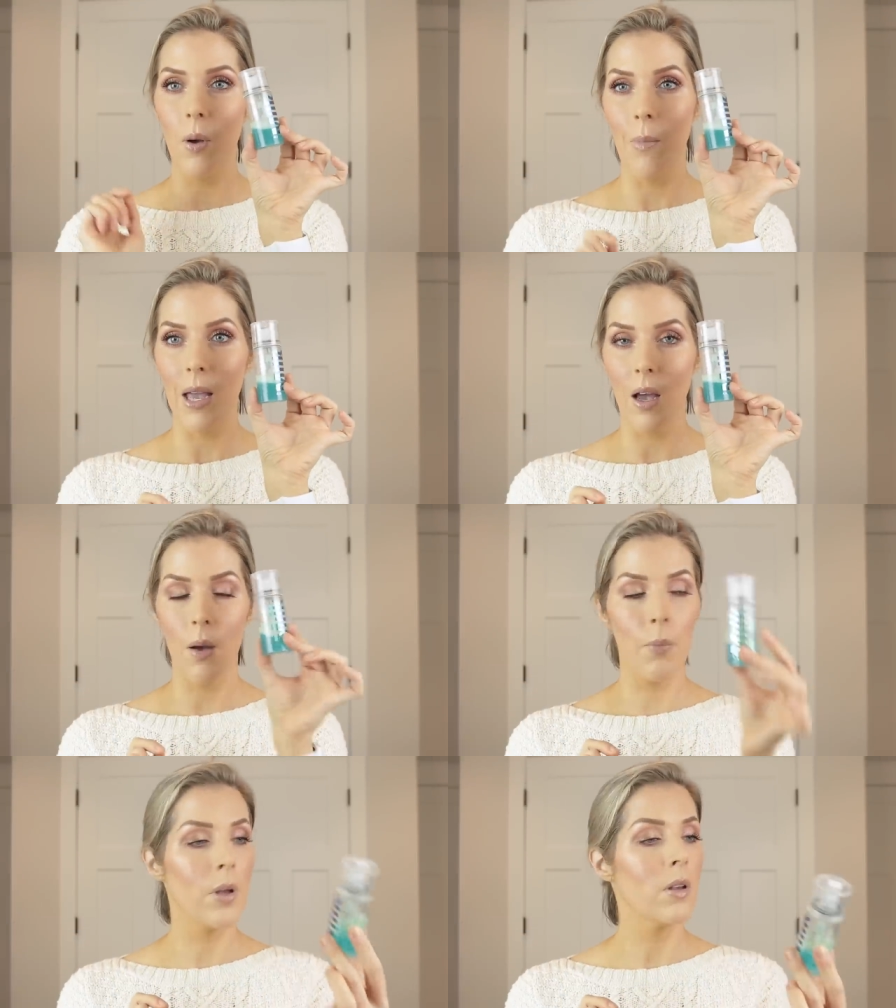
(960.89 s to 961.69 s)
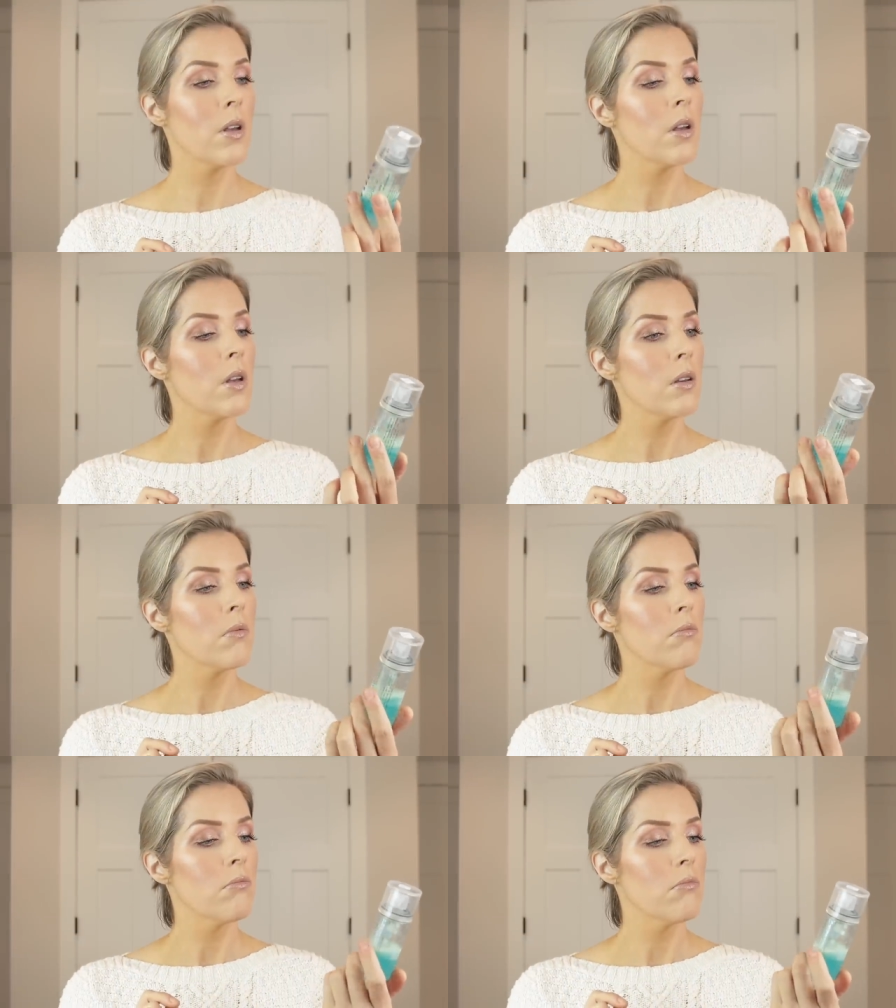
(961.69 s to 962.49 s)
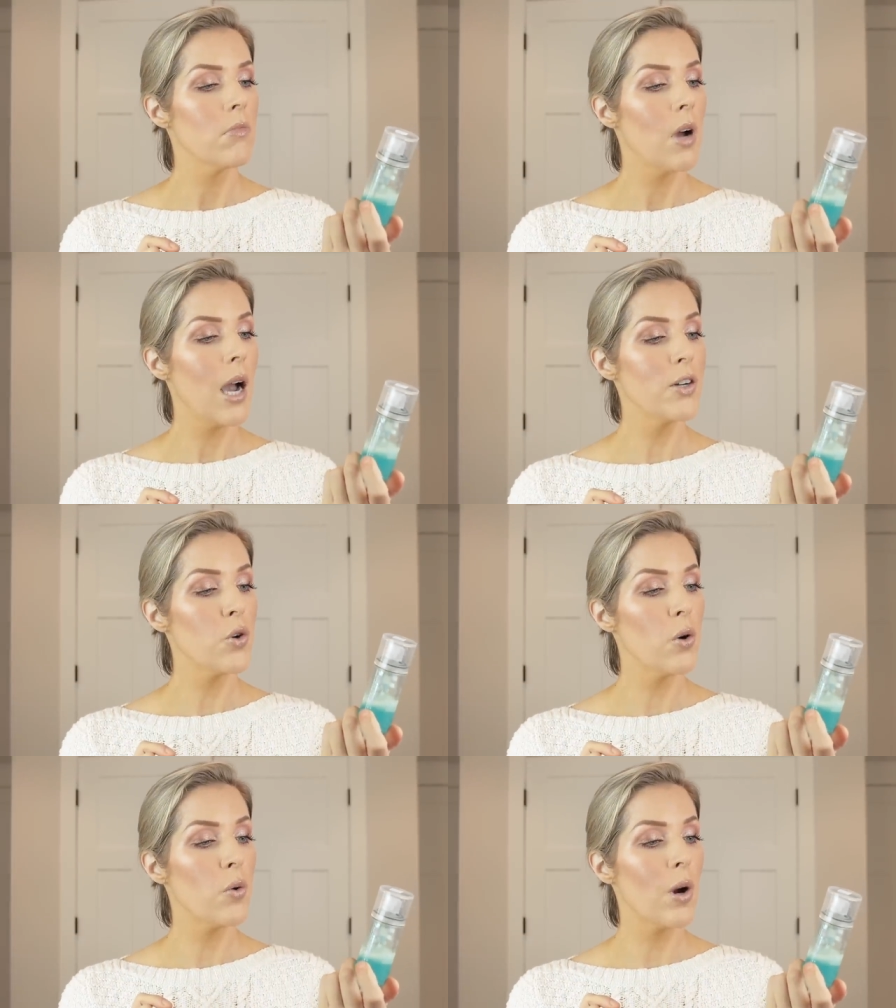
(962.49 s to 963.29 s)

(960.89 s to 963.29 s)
Makeup Hydro